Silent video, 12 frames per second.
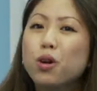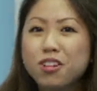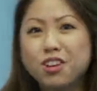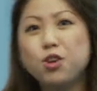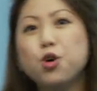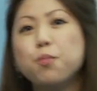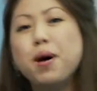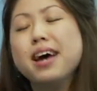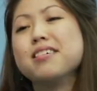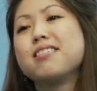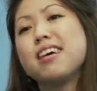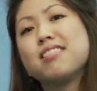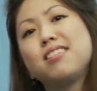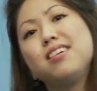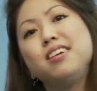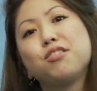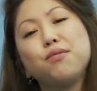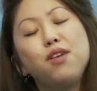What are your bare
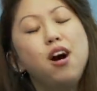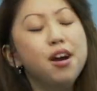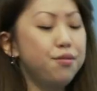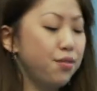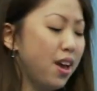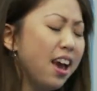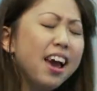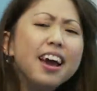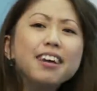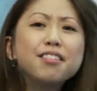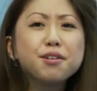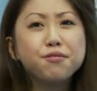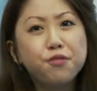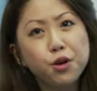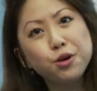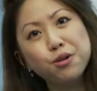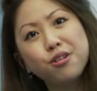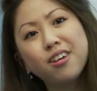necessities of life? Is it
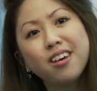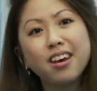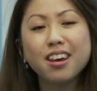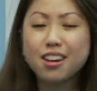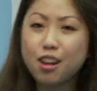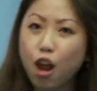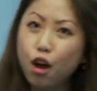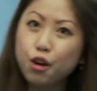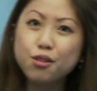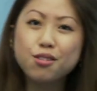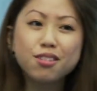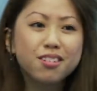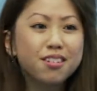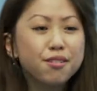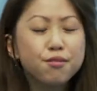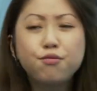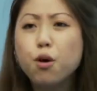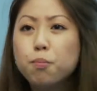food, clothes,
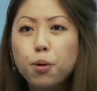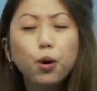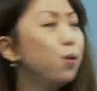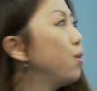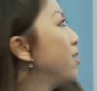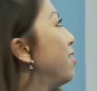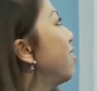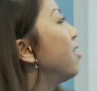football,